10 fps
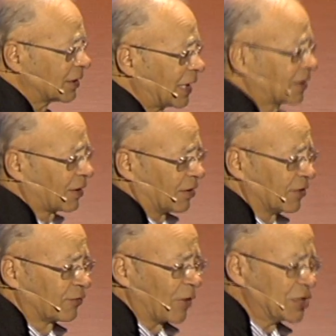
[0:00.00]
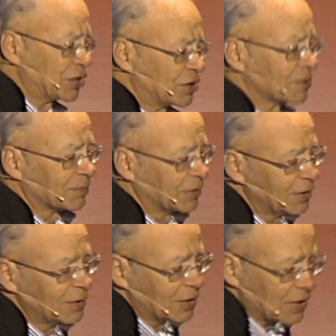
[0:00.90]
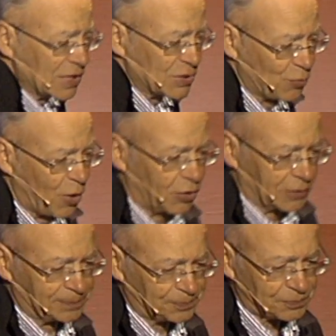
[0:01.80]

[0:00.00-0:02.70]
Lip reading: that that kind of racism is wrong.